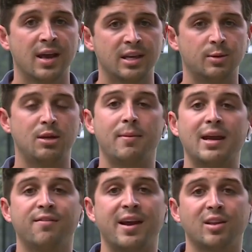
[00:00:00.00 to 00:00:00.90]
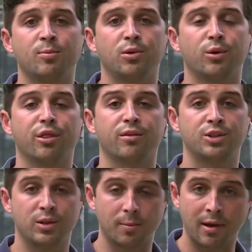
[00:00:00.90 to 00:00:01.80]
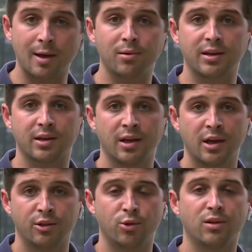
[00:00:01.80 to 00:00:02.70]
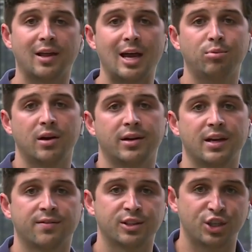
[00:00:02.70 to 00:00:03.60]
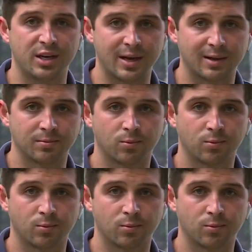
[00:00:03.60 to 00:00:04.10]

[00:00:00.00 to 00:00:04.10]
to be made available to the public through the Library of Virginia.